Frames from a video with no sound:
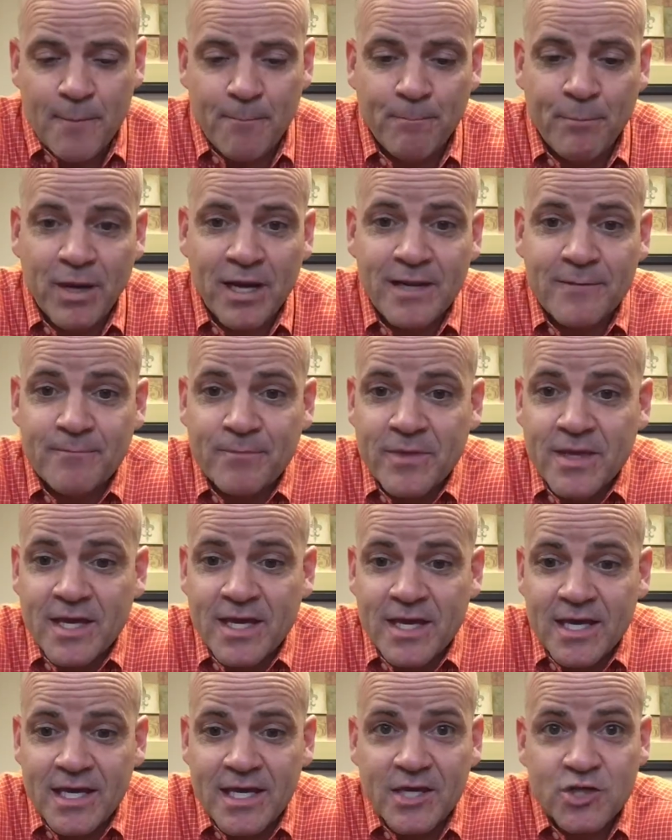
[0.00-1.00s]
But
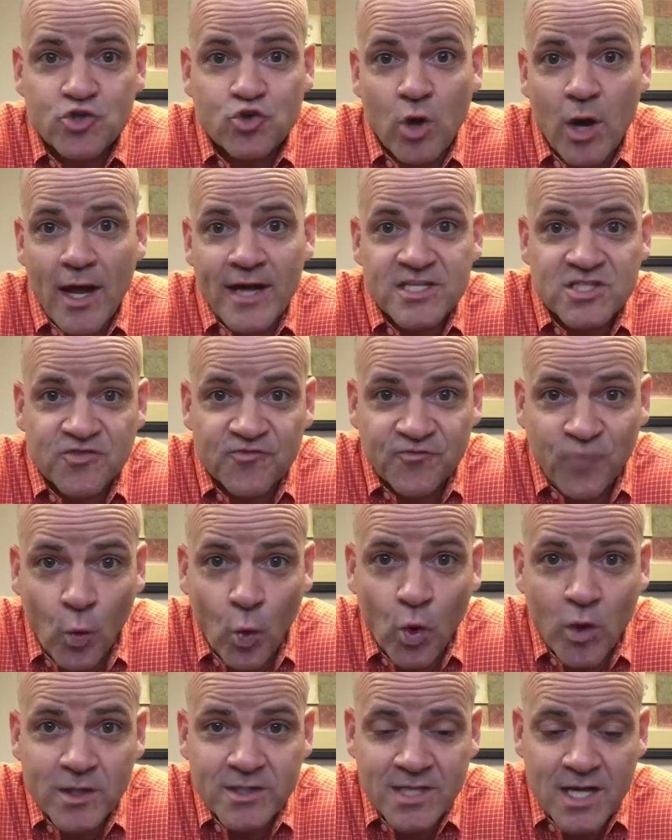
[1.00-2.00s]
he tries
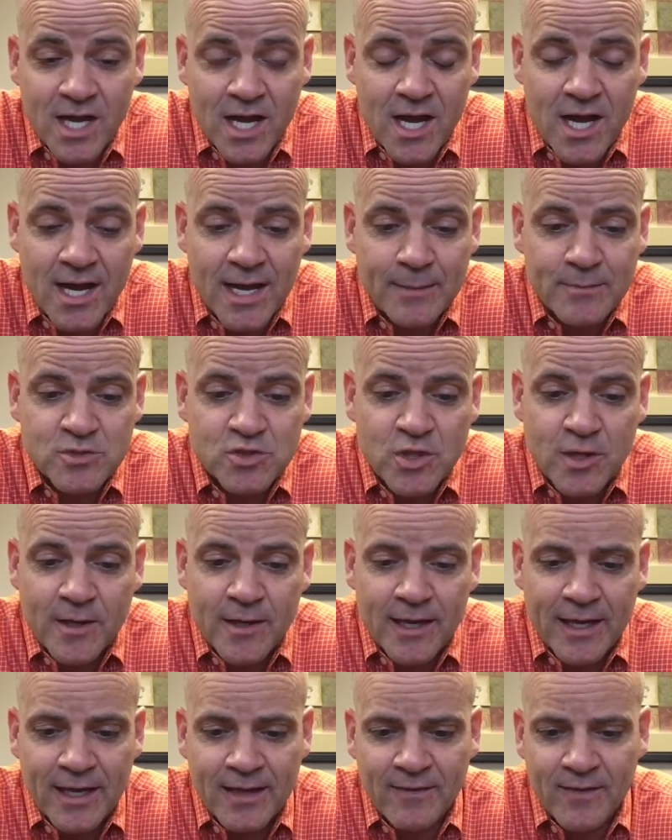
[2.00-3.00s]
four times,
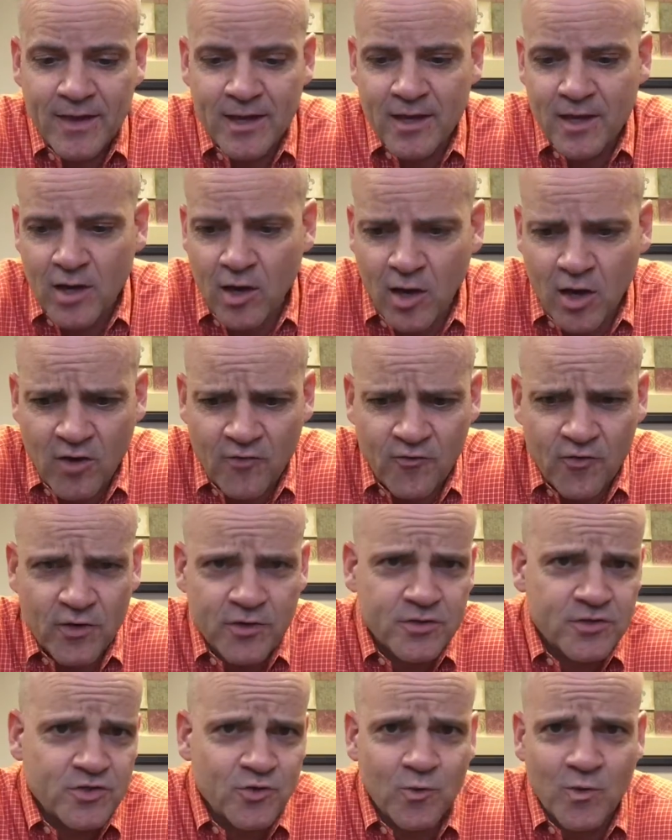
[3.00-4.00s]
and they
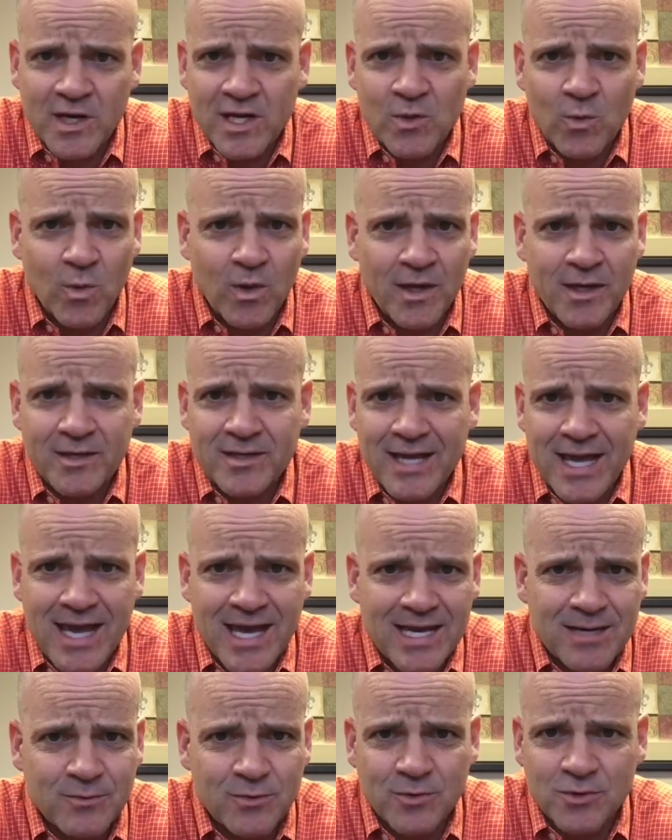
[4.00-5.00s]
offer 21
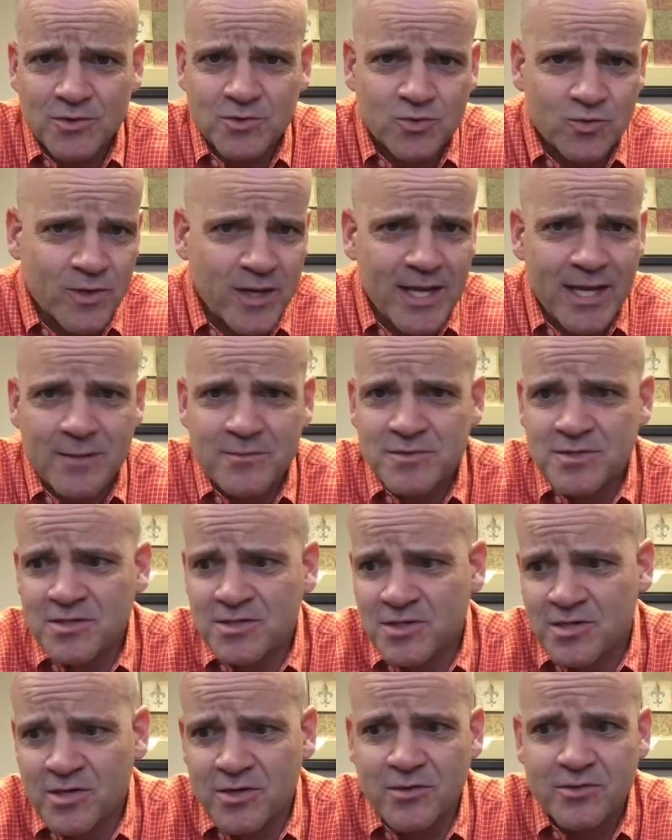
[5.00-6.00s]
animals, rams
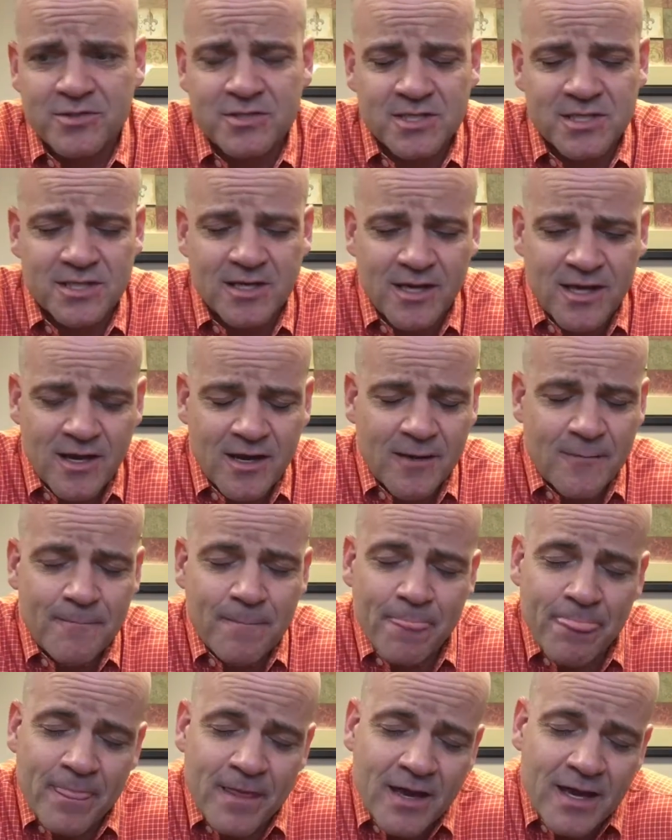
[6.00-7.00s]
and goats, and
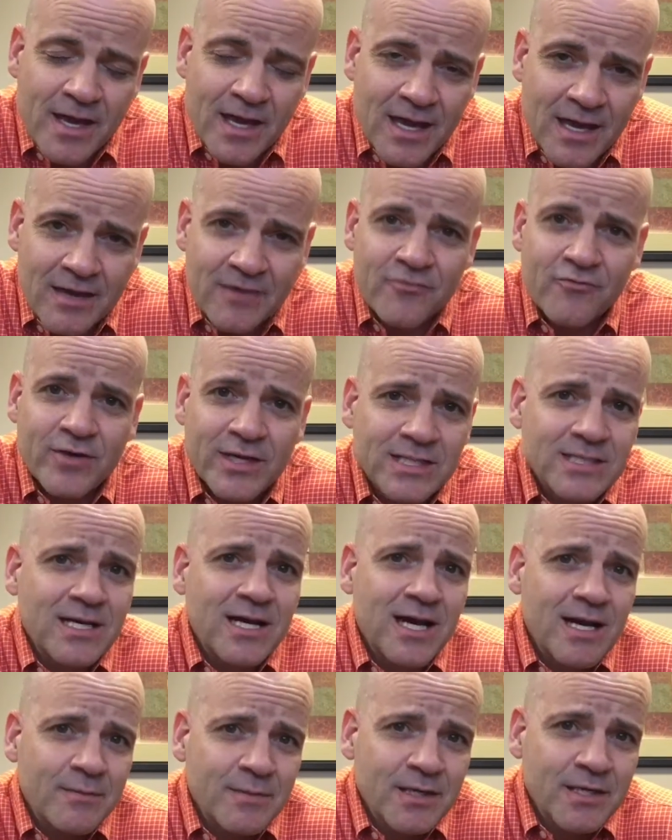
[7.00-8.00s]
every
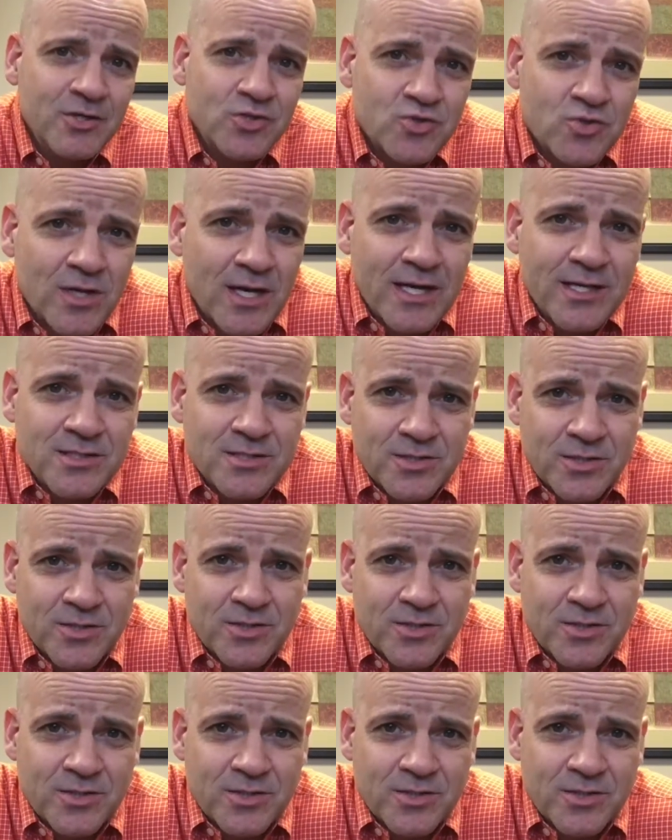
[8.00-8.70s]
time he tries to